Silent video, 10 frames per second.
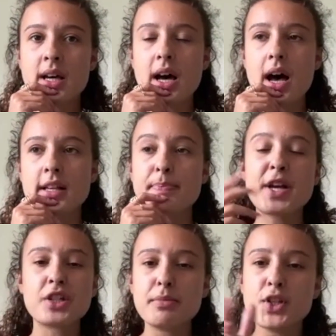
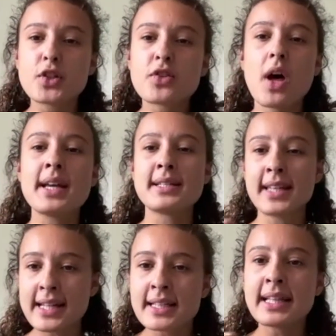especially Music of the Night,
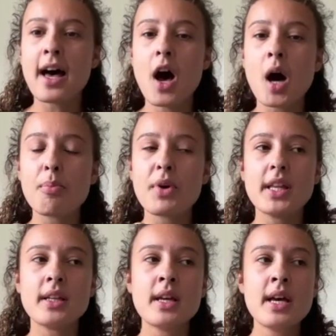setting that up
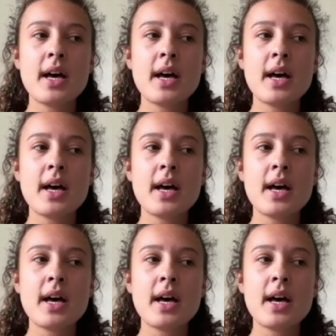and